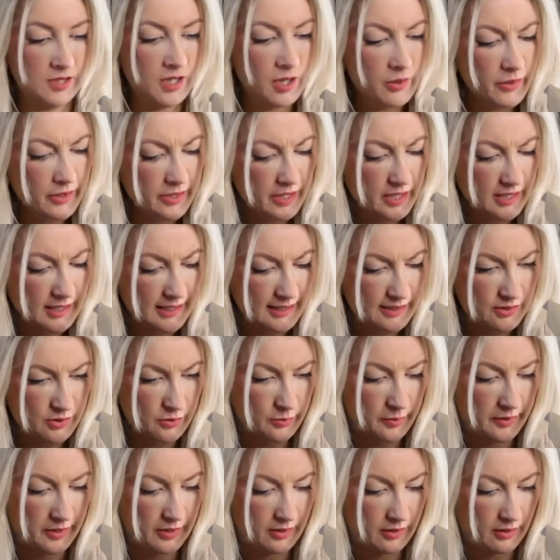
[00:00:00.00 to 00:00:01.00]
Oh, only a little
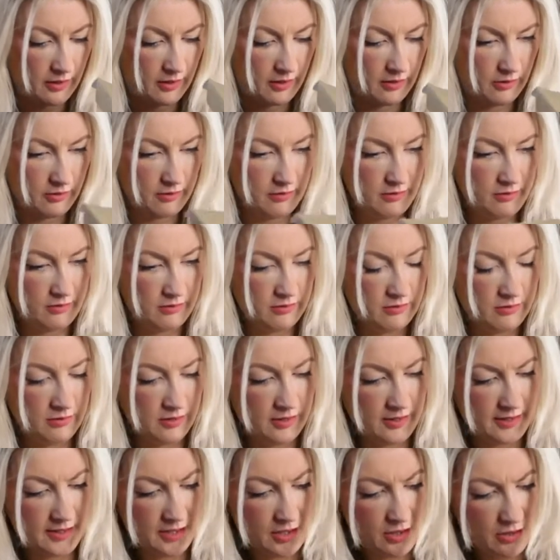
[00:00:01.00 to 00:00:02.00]
bit though.
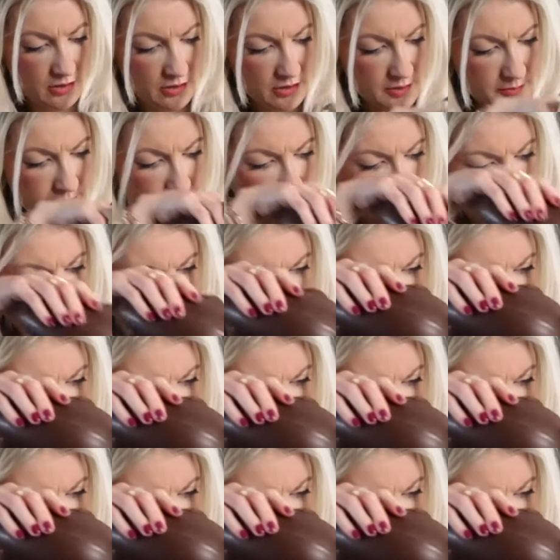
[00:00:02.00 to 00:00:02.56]
Has it got some at the